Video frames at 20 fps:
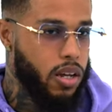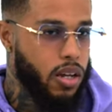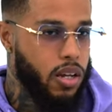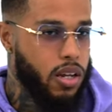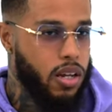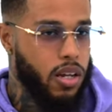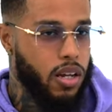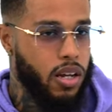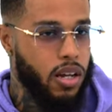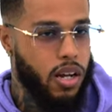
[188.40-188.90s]

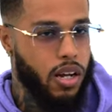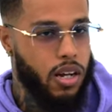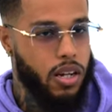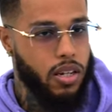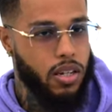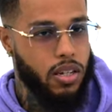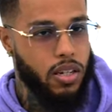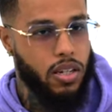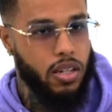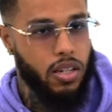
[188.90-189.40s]
oh, right.
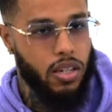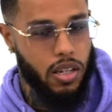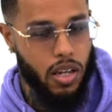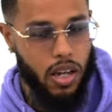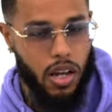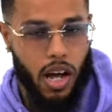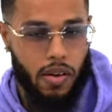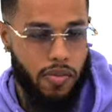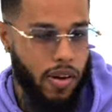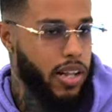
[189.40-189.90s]
See, yeah, yeah,
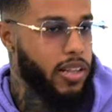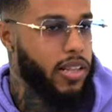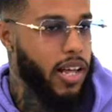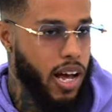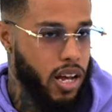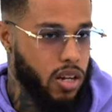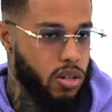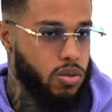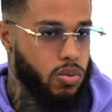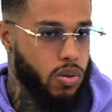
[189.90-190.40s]
yeah. yeah I've yeah. had
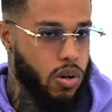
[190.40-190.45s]
that as